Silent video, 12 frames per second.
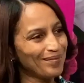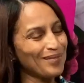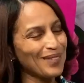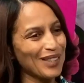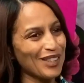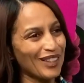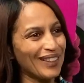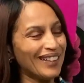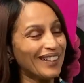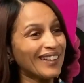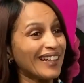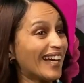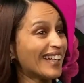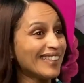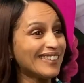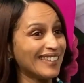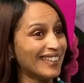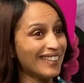Sure. Like I
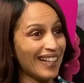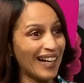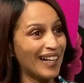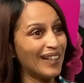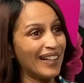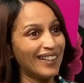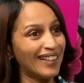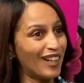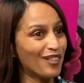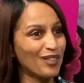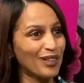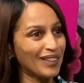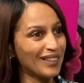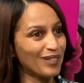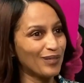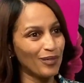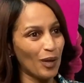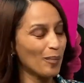said, I had a love for it
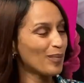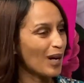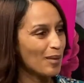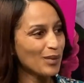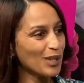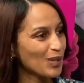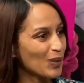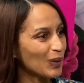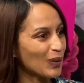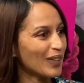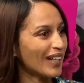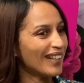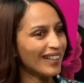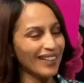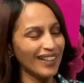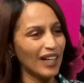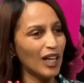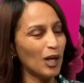from primary school
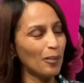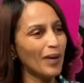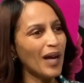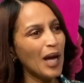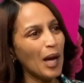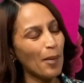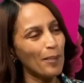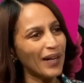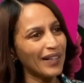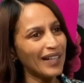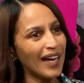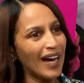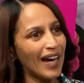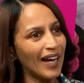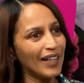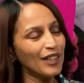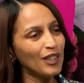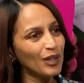already. But
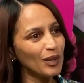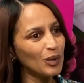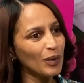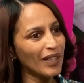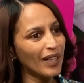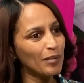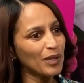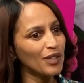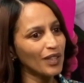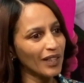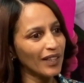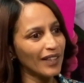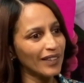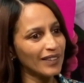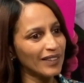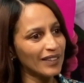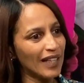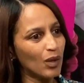I knew when I
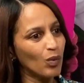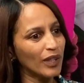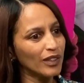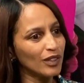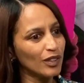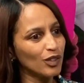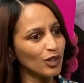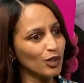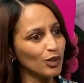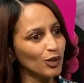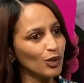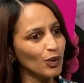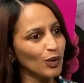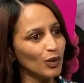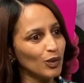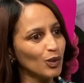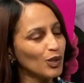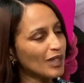matriculated, I wanted to
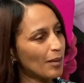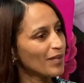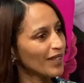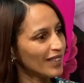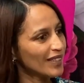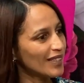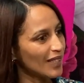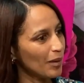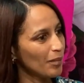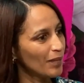do something in STEM.